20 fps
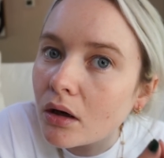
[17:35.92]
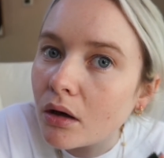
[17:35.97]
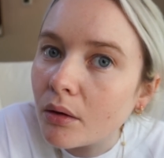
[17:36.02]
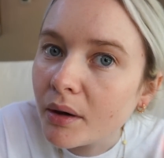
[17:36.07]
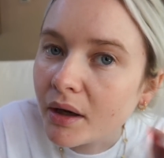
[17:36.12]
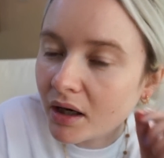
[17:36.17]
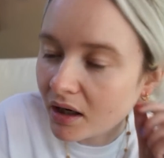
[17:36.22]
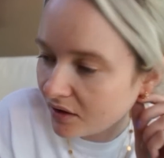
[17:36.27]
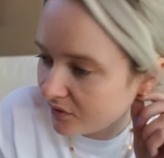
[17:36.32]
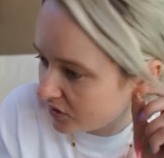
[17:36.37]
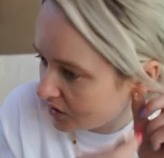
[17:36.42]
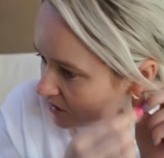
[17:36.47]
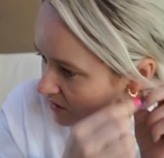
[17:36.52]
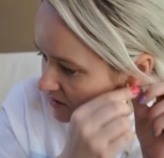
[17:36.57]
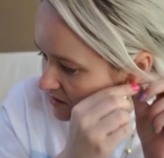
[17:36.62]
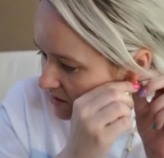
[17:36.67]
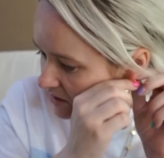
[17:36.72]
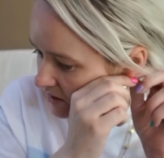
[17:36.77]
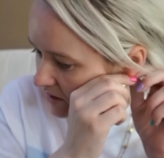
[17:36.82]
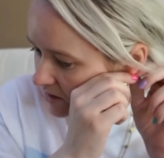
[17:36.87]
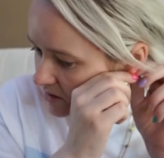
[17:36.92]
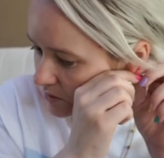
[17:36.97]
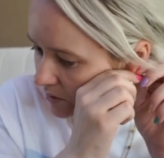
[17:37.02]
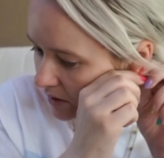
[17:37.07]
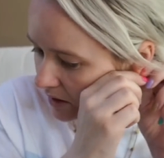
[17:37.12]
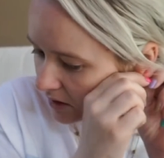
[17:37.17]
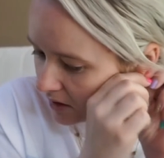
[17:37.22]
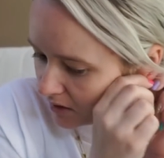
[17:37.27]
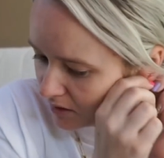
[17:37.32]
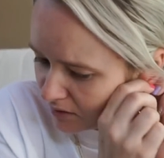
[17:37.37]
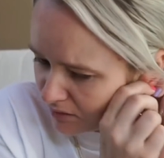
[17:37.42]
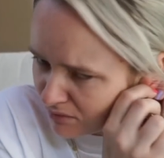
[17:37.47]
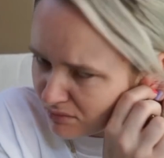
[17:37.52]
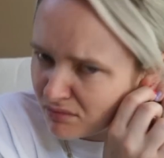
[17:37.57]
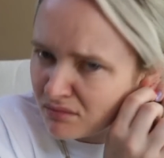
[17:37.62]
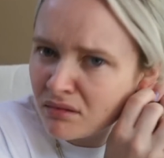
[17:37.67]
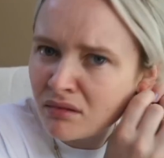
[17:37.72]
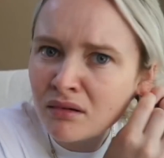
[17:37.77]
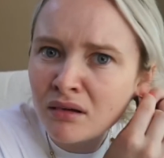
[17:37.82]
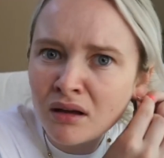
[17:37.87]
Wait, I have earrings in, that's why.
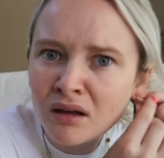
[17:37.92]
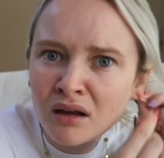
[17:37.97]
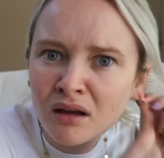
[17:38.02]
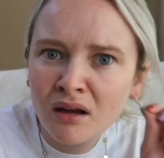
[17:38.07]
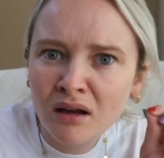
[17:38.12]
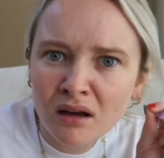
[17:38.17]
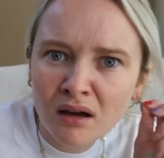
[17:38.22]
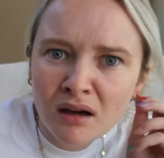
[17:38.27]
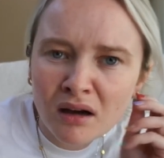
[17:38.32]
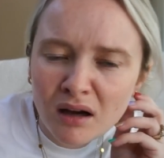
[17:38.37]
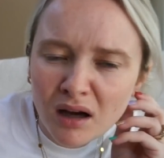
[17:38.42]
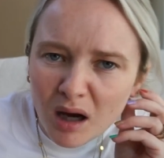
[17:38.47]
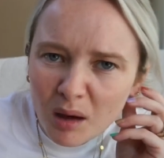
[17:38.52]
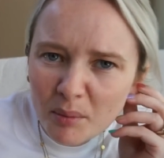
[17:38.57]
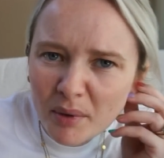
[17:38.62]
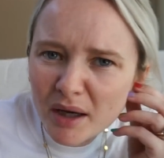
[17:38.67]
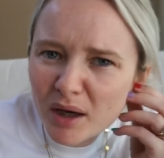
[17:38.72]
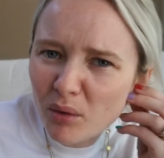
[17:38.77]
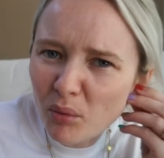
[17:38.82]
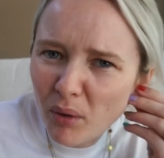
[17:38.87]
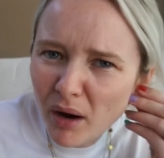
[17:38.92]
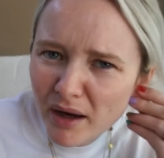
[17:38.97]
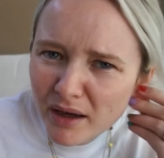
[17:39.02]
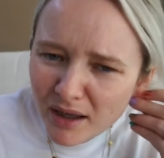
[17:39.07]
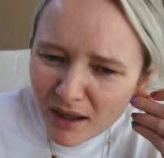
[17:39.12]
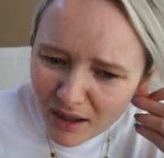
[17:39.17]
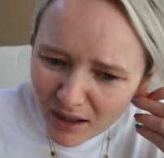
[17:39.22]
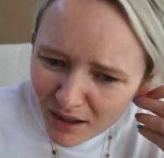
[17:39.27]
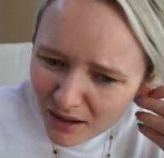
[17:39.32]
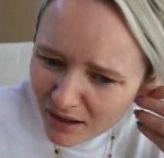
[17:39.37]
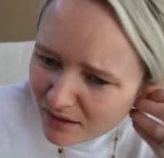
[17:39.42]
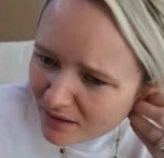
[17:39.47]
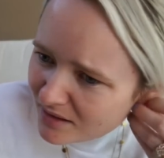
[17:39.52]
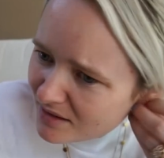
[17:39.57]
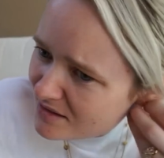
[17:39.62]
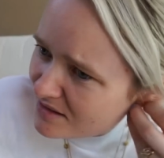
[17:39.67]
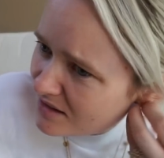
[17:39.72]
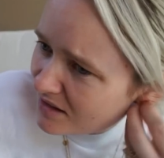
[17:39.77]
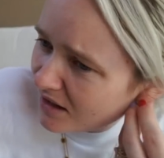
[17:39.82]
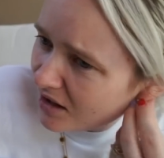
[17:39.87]
I'm like, why can't I get
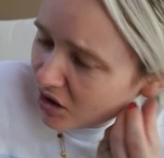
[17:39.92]
these in?